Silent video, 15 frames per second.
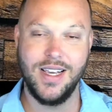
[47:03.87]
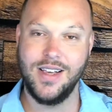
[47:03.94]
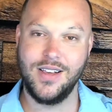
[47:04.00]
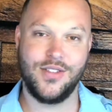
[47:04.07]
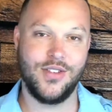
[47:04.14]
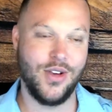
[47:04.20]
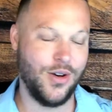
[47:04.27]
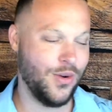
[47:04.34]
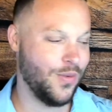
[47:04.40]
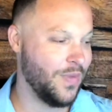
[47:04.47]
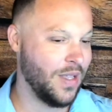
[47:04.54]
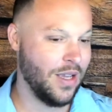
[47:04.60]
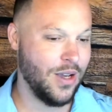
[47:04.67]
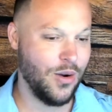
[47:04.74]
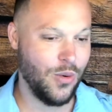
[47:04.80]
So
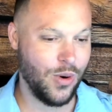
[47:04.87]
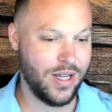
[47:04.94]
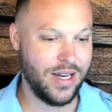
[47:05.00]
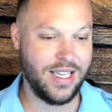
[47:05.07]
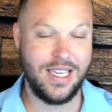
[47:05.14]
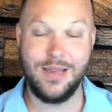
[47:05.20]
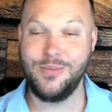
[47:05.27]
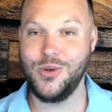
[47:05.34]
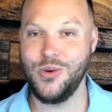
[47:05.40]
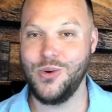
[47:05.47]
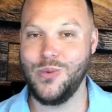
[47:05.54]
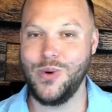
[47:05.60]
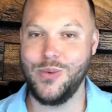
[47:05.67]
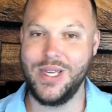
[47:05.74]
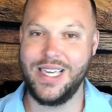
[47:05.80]
we're going to keep
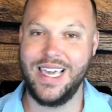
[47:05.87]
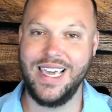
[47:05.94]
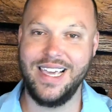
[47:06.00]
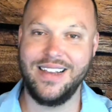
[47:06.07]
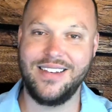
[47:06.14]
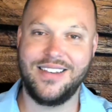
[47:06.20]
doing what we can